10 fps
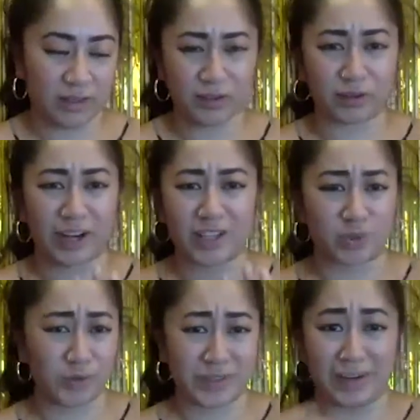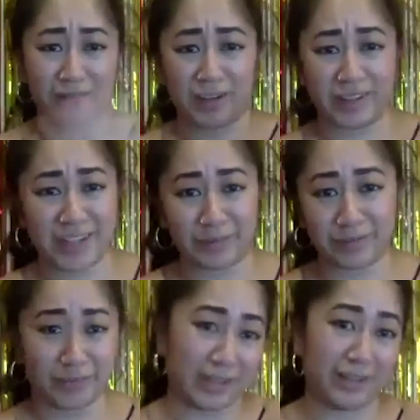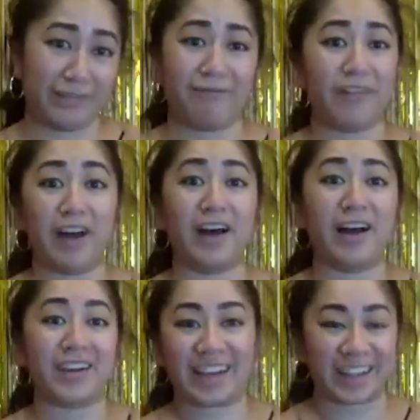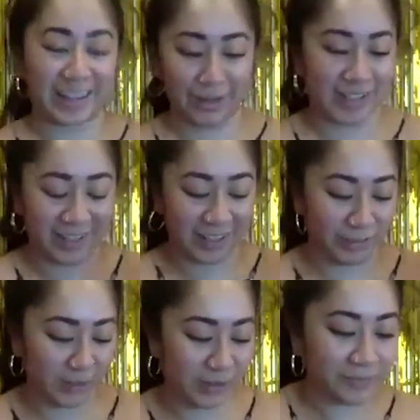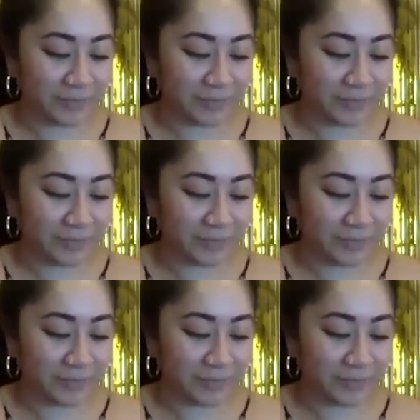although grad school was never on the table for me. Fuck academics, I could never do it.